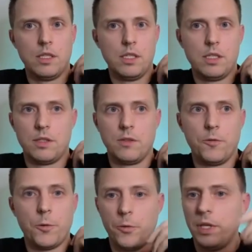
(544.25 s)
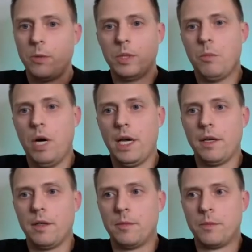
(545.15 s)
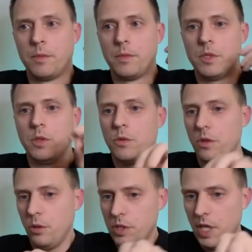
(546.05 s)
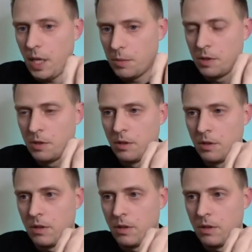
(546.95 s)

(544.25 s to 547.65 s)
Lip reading: is frequent buyer, so in those apps,